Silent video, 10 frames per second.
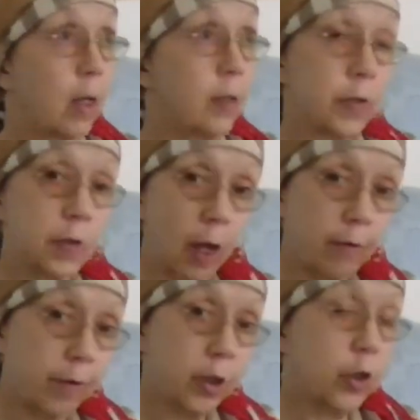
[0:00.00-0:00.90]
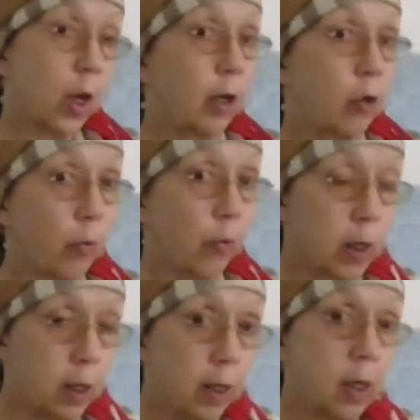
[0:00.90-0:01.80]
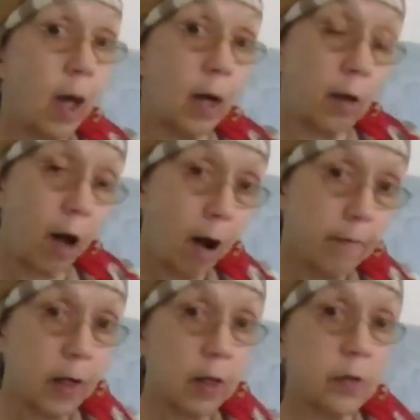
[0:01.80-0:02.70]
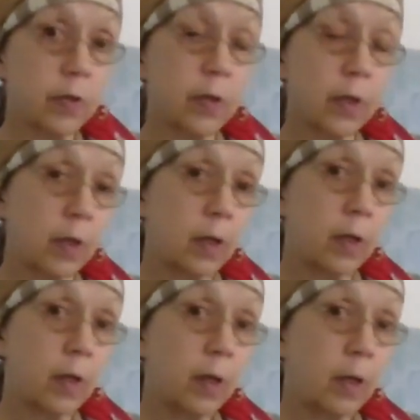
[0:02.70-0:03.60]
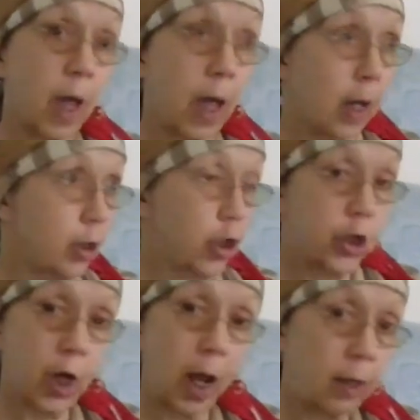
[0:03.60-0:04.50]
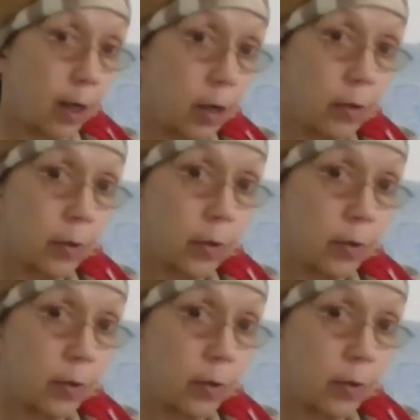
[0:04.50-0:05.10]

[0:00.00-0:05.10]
selfish and greedy and covetous and shallow,